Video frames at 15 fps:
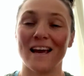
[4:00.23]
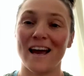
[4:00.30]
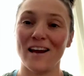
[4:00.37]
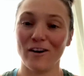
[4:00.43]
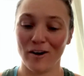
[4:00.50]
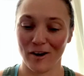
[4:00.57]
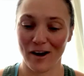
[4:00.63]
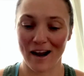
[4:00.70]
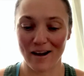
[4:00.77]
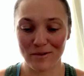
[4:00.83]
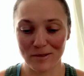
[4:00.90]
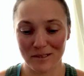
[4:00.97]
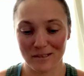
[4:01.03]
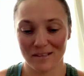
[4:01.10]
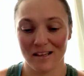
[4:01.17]
at her
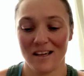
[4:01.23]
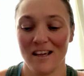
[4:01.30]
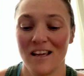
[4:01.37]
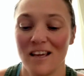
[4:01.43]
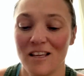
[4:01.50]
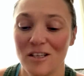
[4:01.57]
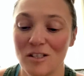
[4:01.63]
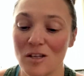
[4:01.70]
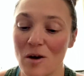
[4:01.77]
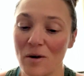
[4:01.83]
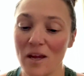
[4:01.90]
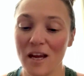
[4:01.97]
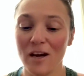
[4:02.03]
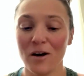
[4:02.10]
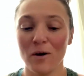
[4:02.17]
house. So
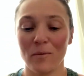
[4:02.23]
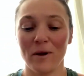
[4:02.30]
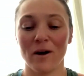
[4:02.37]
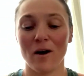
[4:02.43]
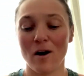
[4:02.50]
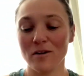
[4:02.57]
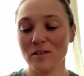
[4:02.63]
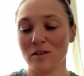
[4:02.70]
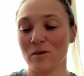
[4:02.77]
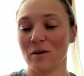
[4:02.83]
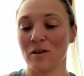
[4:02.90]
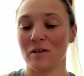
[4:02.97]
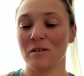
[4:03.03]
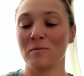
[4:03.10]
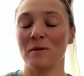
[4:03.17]
here we are also
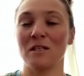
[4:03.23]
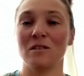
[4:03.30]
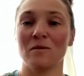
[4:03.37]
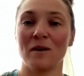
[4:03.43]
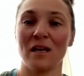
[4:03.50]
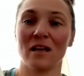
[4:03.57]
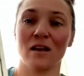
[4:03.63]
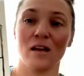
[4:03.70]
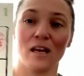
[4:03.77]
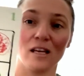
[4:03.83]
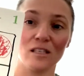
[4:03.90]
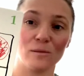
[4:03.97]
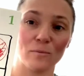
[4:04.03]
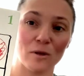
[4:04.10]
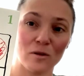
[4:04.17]
going to be doing
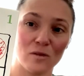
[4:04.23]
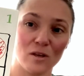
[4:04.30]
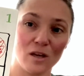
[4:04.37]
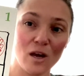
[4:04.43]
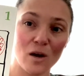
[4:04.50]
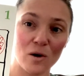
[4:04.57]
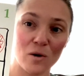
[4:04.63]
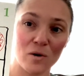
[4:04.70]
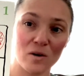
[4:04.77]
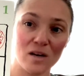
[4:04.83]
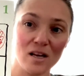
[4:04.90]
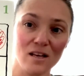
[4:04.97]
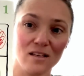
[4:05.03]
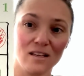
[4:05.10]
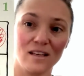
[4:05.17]
Explode the Code,
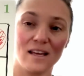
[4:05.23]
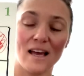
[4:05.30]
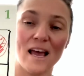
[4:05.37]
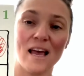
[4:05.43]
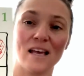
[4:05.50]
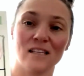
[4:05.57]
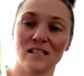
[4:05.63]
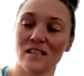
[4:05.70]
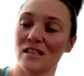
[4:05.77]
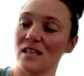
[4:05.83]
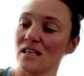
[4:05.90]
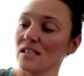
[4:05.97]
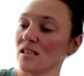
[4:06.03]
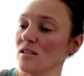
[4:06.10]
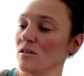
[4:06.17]
as
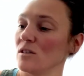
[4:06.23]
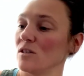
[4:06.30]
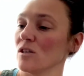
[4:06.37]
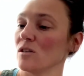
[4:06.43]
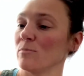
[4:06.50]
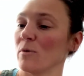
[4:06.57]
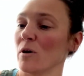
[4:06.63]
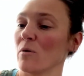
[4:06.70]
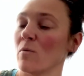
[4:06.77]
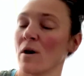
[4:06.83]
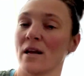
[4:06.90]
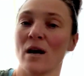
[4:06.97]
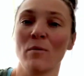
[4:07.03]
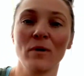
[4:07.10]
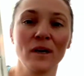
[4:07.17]
this is just book
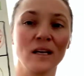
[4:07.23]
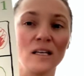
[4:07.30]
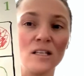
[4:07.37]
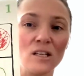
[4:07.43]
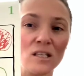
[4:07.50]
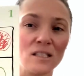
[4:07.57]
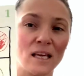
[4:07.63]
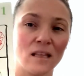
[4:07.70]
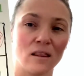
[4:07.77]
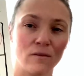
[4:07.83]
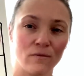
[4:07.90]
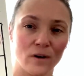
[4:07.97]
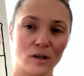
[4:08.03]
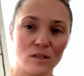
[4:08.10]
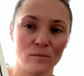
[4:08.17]
1. I wanted to just get the
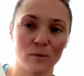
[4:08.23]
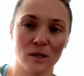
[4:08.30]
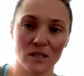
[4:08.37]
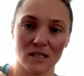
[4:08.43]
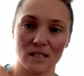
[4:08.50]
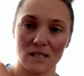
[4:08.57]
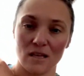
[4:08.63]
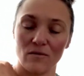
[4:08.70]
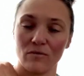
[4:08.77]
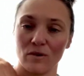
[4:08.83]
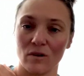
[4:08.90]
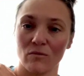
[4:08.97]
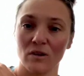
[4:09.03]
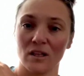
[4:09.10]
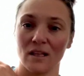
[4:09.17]
first book to see if
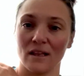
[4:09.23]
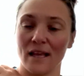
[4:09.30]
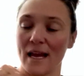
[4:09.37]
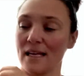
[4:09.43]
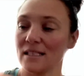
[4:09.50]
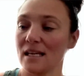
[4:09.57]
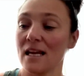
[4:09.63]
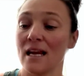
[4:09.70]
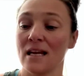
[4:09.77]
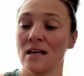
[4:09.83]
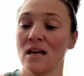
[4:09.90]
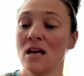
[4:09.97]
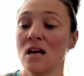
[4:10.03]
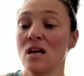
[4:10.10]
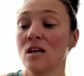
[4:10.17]
we really liked it. And
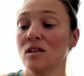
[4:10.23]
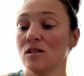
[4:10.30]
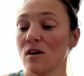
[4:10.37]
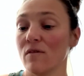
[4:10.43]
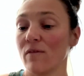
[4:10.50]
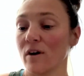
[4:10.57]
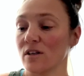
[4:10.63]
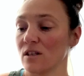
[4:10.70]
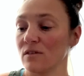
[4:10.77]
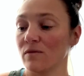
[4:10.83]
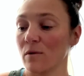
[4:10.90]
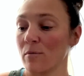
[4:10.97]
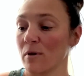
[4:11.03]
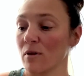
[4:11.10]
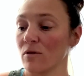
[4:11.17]
so far, just
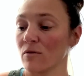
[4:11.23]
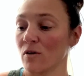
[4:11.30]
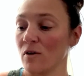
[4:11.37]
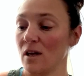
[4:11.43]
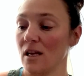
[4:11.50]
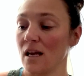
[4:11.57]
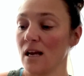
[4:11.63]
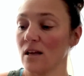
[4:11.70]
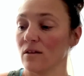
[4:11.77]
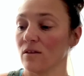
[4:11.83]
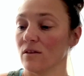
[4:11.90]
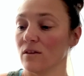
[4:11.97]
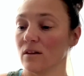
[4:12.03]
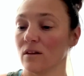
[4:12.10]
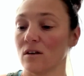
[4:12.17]
flipping through it, it
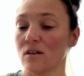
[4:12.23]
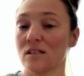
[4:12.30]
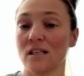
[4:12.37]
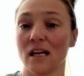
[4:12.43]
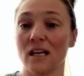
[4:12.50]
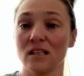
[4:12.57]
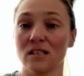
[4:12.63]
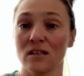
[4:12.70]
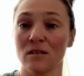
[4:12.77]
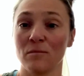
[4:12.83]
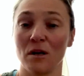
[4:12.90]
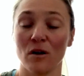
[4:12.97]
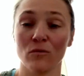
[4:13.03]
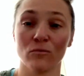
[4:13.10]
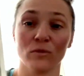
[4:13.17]
looks like it's going to be
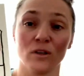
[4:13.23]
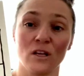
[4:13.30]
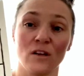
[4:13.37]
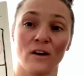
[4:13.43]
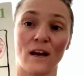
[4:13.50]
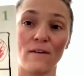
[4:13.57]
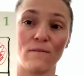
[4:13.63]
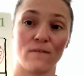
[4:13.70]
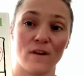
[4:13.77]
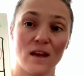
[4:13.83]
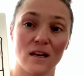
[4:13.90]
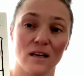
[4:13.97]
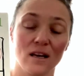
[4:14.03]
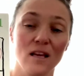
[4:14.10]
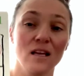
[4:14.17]
a really great fit
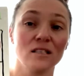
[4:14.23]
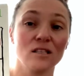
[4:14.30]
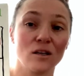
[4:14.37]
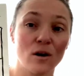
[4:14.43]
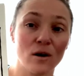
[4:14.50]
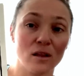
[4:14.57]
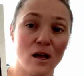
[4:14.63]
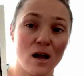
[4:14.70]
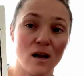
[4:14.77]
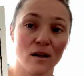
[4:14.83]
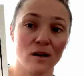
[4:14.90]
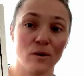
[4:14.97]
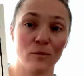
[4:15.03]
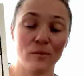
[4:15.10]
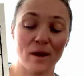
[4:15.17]
to go along
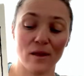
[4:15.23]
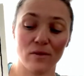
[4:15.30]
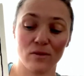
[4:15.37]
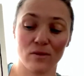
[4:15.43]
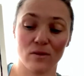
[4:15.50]
with